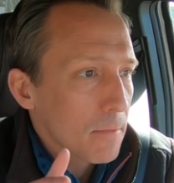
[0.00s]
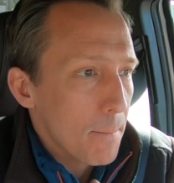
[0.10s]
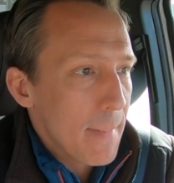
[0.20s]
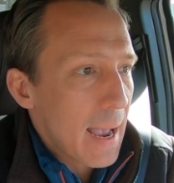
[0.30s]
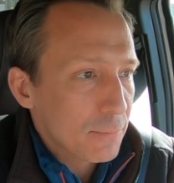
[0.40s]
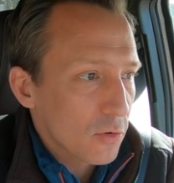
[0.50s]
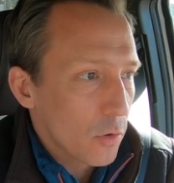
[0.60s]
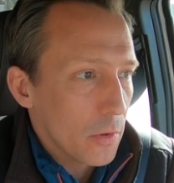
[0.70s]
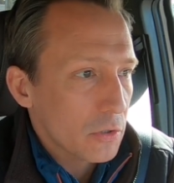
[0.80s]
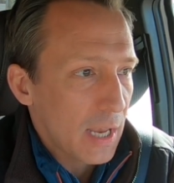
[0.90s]
maps of
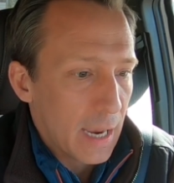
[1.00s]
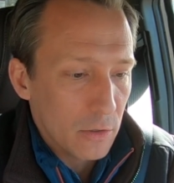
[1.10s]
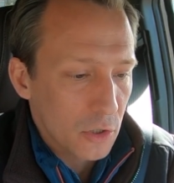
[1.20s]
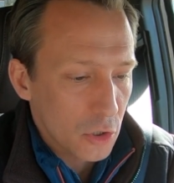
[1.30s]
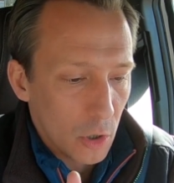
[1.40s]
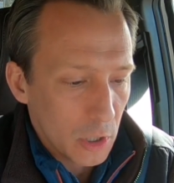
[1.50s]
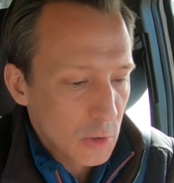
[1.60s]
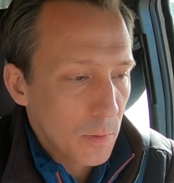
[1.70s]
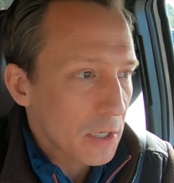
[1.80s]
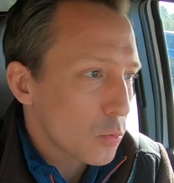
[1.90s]
where those houses are. It
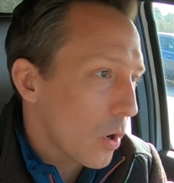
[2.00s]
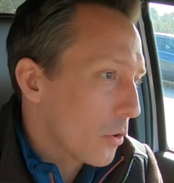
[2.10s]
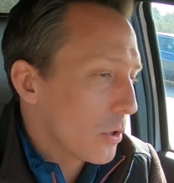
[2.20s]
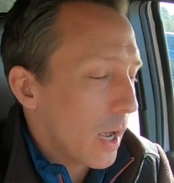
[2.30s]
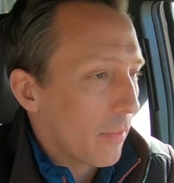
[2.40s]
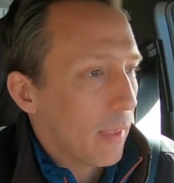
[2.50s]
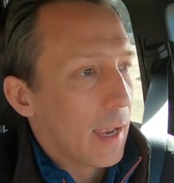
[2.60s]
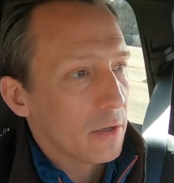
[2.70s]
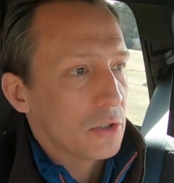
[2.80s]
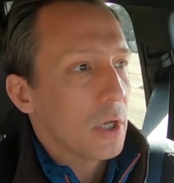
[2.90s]
explains whether or not the
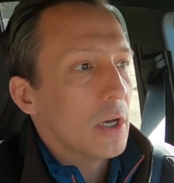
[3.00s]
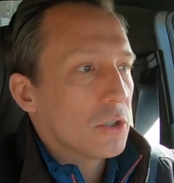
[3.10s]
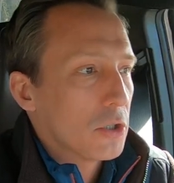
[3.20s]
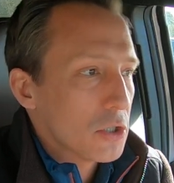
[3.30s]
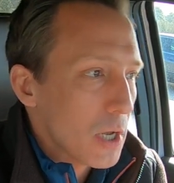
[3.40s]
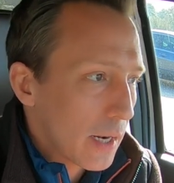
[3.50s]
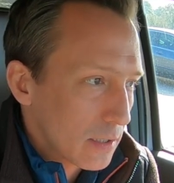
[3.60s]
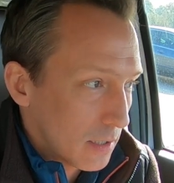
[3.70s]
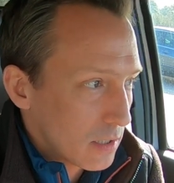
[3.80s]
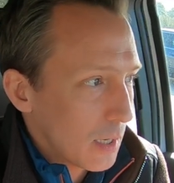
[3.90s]
house does or does
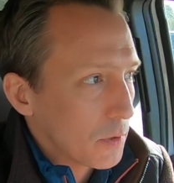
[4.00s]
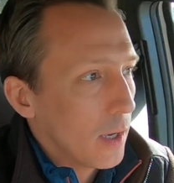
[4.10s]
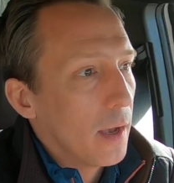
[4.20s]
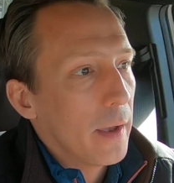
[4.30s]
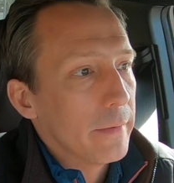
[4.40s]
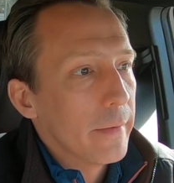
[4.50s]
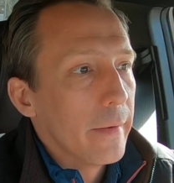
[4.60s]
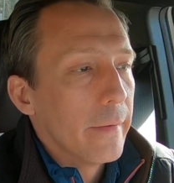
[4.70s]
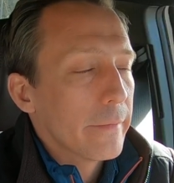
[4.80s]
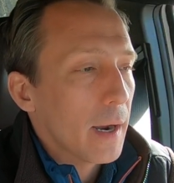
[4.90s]
not accept HUD,
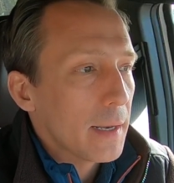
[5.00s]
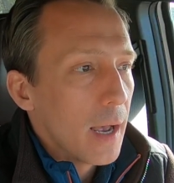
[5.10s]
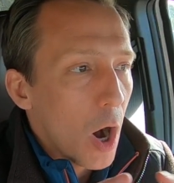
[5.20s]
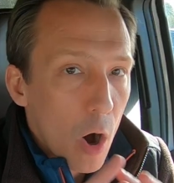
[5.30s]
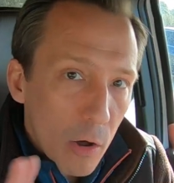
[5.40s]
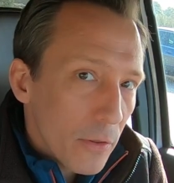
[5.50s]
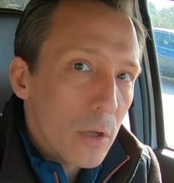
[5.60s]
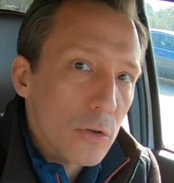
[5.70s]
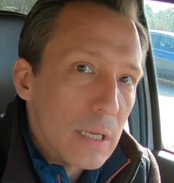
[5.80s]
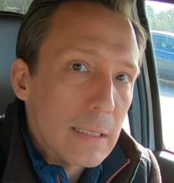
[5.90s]
right? All the
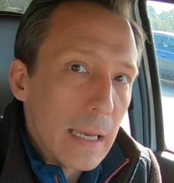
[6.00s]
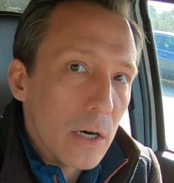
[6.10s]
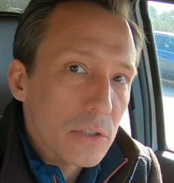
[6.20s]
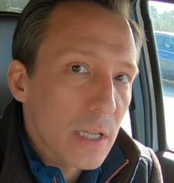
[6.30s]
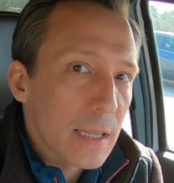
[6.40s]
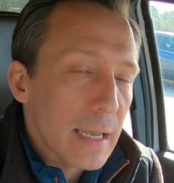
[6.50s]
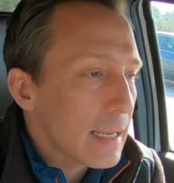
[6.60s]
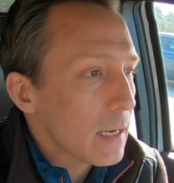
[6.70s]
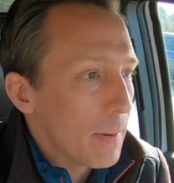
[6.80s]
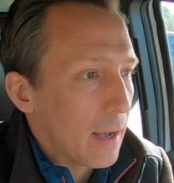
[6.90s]
little details that they
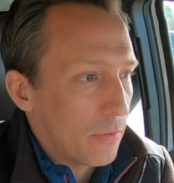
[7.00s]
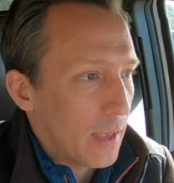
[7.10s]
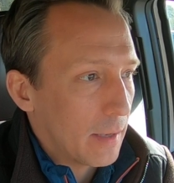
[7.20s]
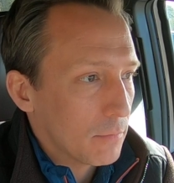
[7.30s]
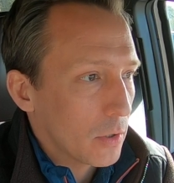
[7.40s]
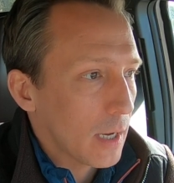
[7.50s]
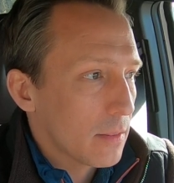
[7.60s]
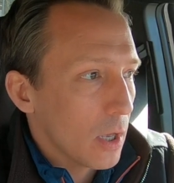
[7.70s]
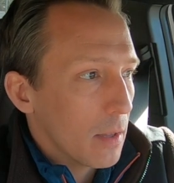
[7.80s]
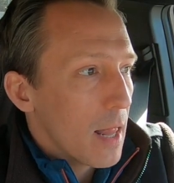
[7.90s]
need about that, okay?
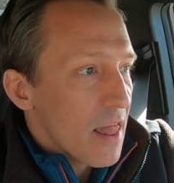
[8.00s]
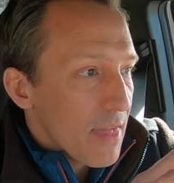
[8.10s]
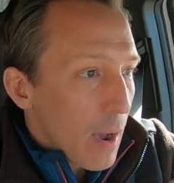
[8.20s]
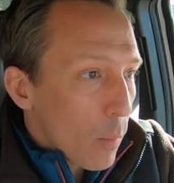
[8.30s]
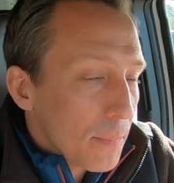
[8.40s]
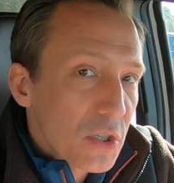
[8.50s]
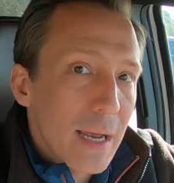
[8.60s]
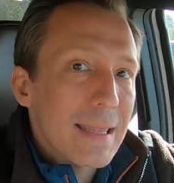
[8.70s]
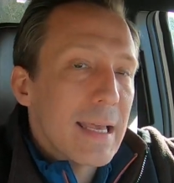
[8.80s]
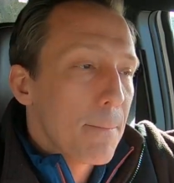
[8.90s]
That
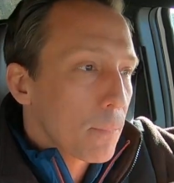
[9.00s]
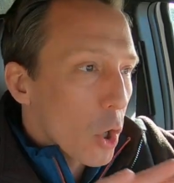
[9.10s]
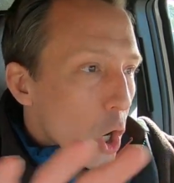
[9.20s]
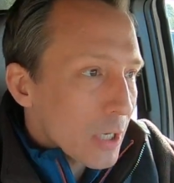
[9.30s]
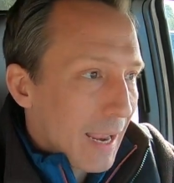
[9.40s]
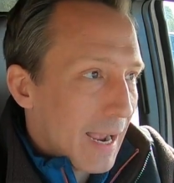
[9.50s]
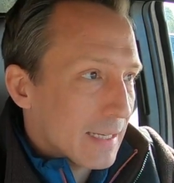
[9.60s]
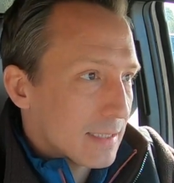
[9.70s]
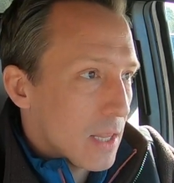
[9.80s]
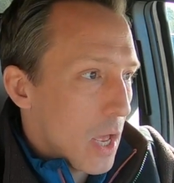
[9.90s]
website then
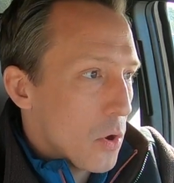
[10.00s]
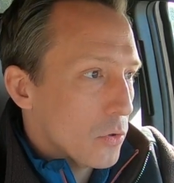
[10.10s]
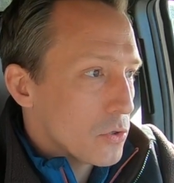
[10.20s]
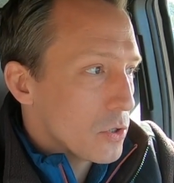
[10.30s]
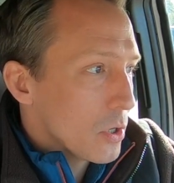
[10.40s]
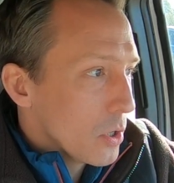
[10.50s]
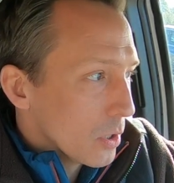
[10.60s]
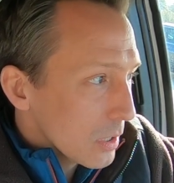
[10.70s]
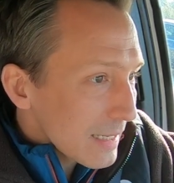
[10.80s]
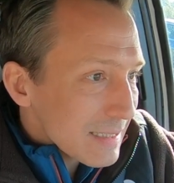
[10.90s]
broadcasts those
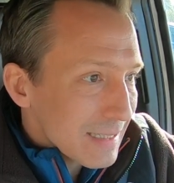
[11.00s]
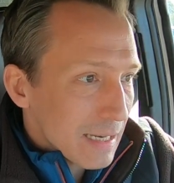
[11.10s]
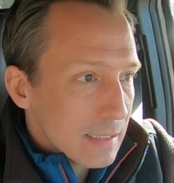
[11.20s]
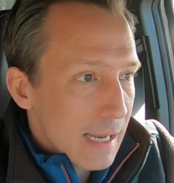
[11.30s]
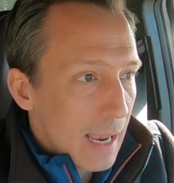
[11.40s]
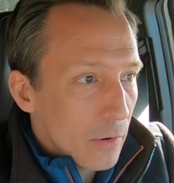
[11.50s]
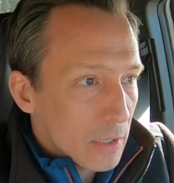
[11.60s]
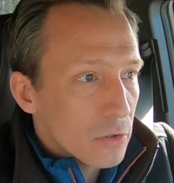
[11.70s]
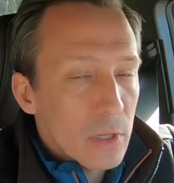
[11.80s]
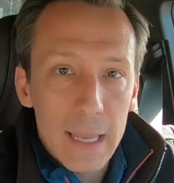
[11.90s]
listings out
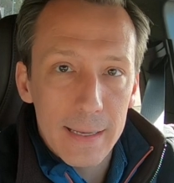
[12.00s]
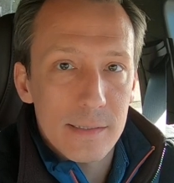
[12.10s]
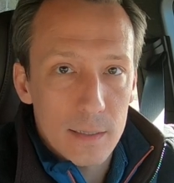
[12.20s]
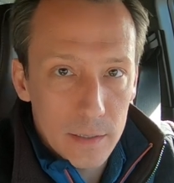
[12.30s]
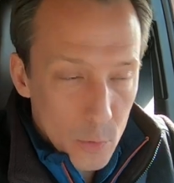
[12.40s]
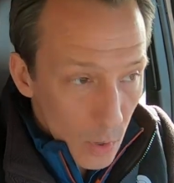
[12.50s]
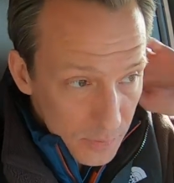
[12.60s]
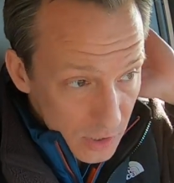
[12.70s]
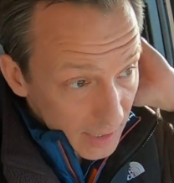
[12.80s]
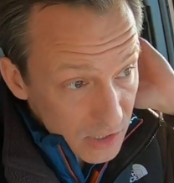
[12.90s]
into the ancillary
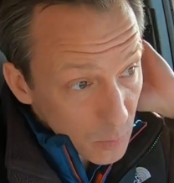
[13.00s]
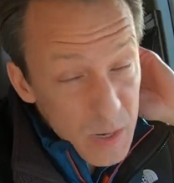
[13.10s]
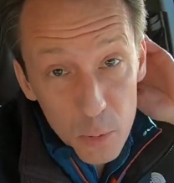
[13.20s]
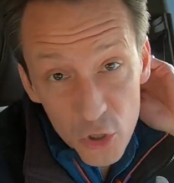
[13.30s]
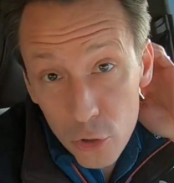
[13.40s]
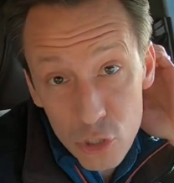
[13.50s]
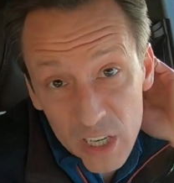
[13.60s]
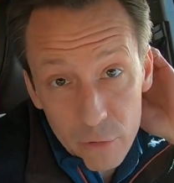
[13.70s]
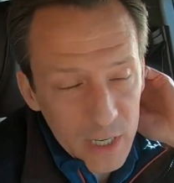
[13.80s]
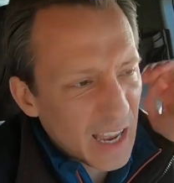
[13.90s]
websites that people are
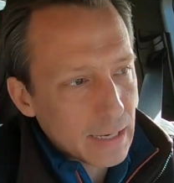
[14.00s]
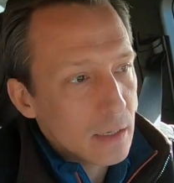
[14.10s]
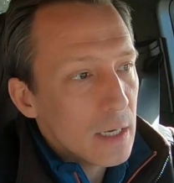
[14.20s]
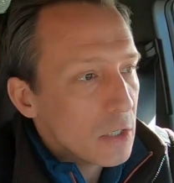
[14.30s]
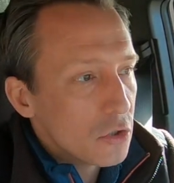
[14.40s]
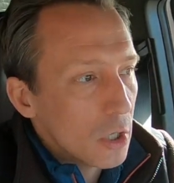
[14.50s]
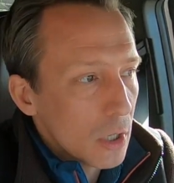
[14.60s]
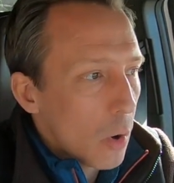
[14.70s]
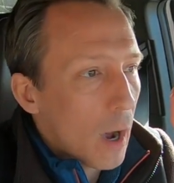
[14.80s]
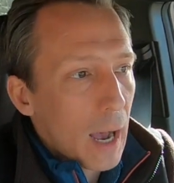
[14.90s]
using every day.
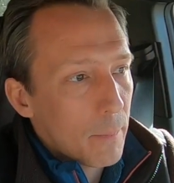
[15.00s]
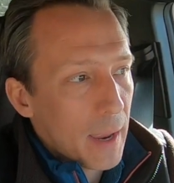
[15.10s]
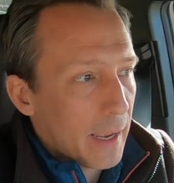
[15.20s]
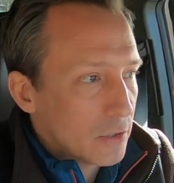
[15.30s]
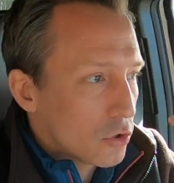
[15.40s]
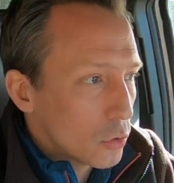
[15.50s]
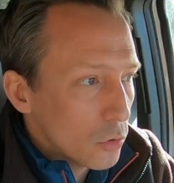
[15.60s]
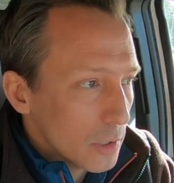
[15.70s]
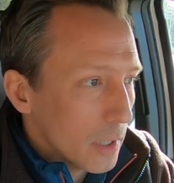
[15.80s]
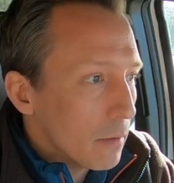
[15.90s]
Zillow, HotPads,
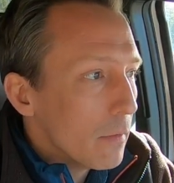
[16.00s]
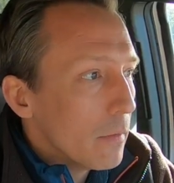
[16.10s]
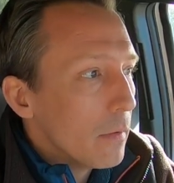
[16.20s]
Trulia.